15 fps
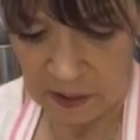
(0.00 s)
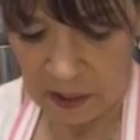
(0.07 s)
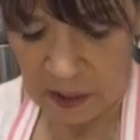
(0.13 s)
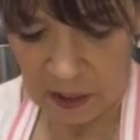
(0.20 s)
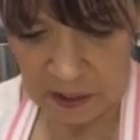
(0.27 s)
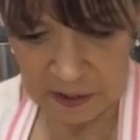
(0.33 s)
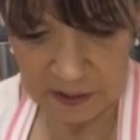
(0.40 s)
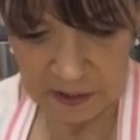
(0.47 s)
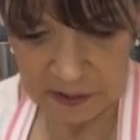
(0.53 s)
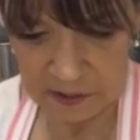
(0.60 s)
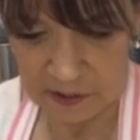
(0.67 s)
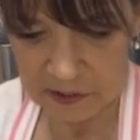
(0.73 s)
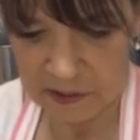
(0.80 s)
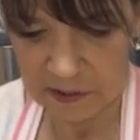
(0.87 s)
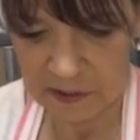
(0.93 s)

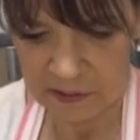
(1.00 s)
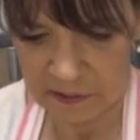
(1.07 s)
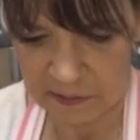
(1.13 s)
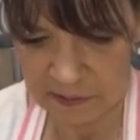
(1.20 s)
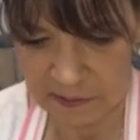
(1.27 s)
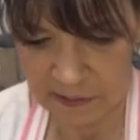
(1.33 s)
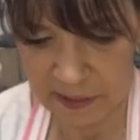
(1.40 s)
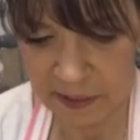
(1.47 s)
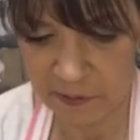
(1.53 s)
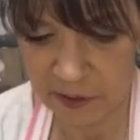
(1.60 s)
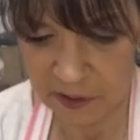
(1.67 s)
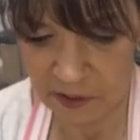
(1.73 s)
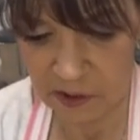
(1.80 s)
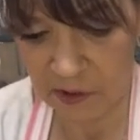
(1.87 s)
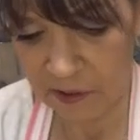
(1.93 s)
onions. Now I
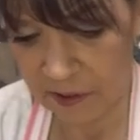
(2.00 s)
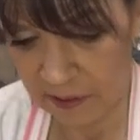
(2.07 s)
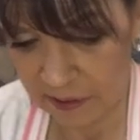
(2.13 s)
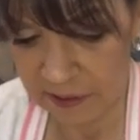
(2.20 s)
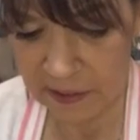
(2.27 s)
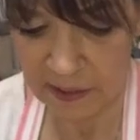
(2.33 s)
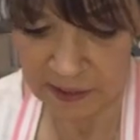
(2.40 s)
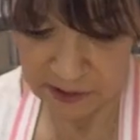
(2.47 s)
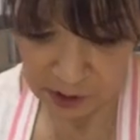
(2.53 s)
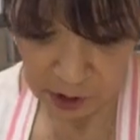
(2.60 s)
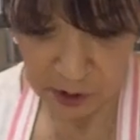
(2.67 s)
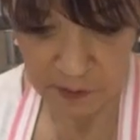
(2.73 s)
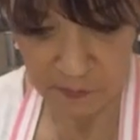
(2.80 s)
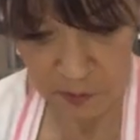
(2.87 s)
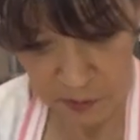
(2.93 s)
started thinking I should
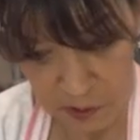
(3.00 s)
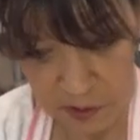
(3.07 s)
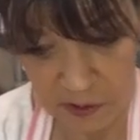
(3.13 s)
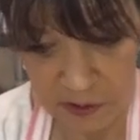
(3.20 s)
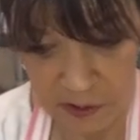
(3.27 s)
have roasted